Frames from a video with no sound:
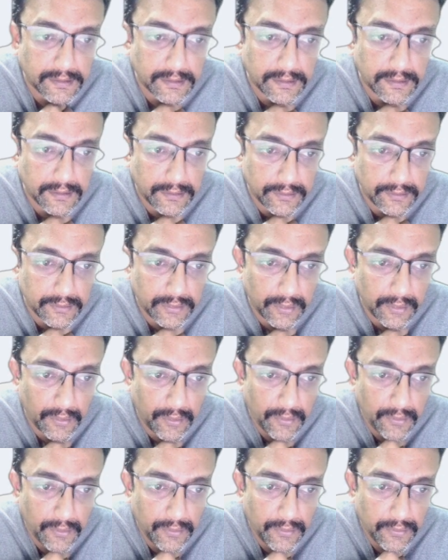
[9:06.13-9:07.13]

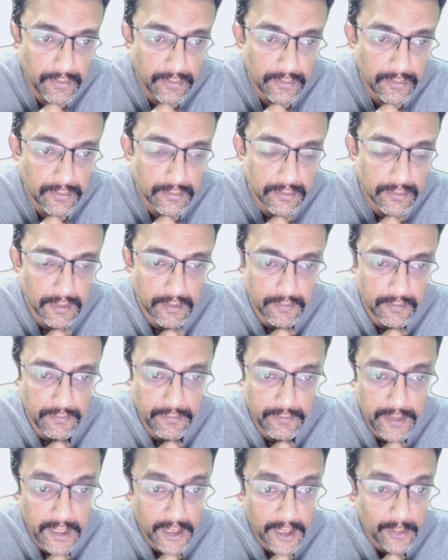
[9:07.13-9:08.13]
so we
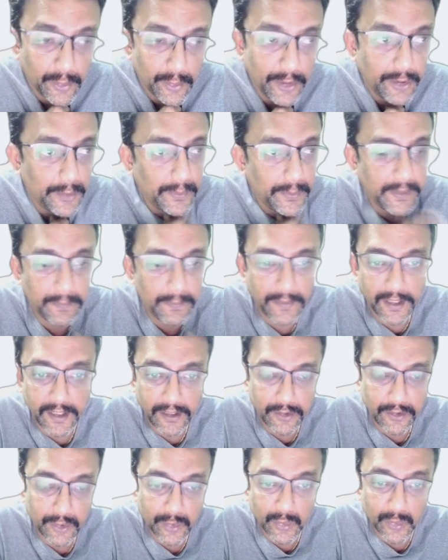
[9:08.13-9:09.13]
are going to be playing
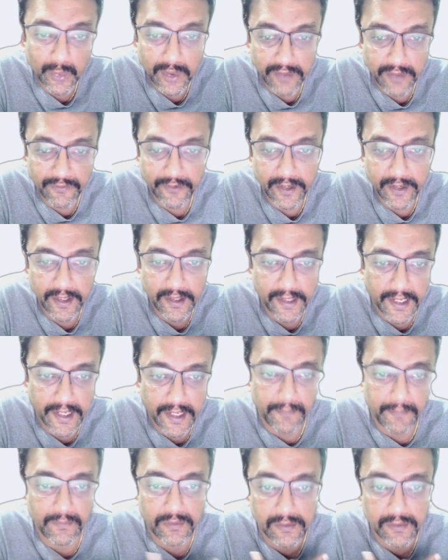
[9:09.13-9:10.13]
2 different
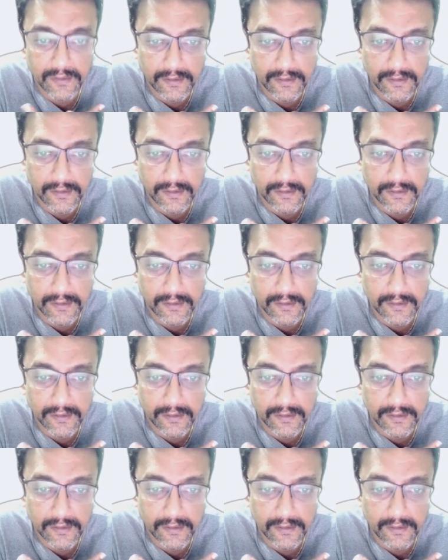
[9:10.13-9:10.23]
games,